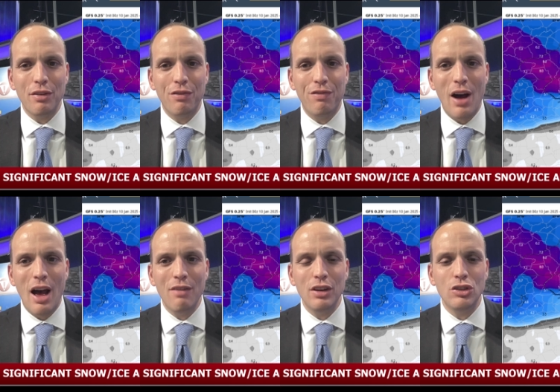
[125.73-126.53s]
to
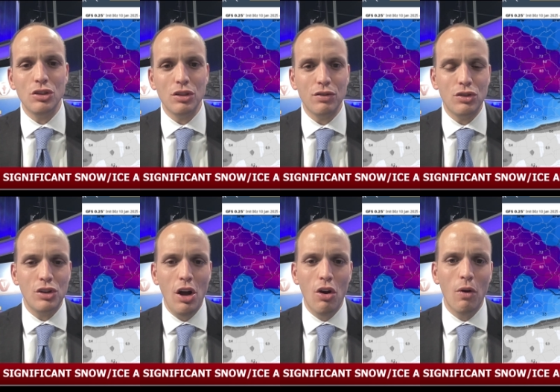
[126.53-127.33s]
5 inches of
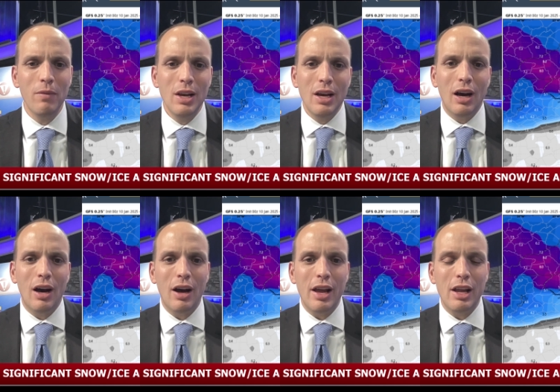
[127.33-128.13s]
snow
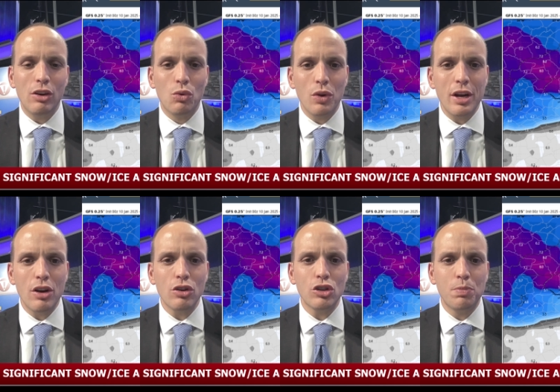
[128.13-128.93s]
in
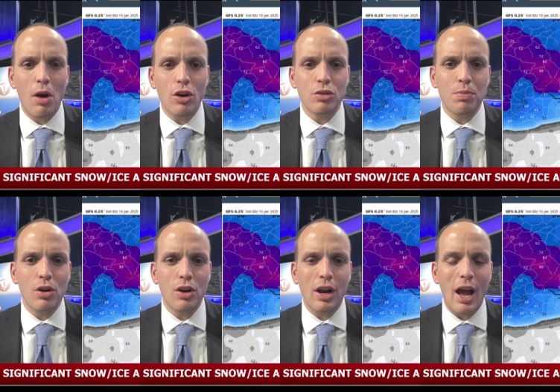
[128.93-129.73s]
Greer,
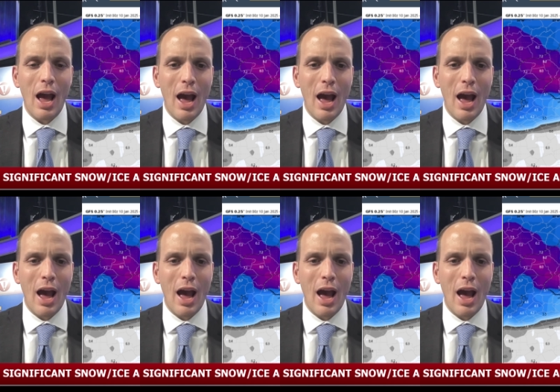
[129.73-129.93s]
Spartanburg,